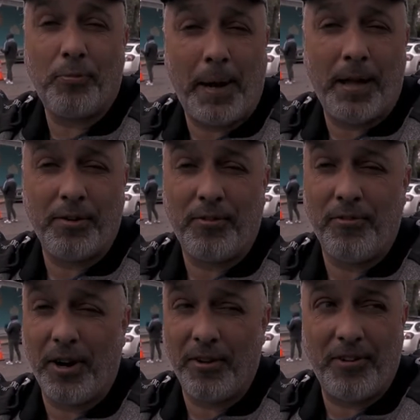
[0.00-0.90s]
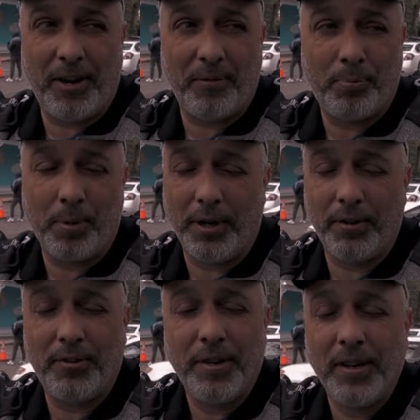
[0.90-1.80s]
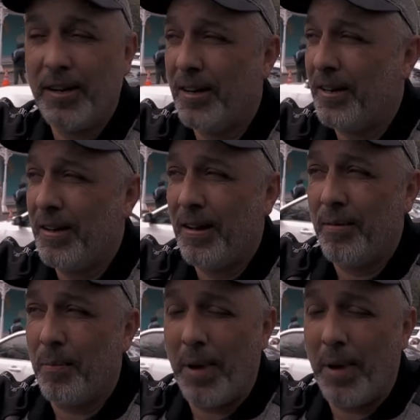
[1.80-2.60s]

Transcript: Palace. Very famous place. But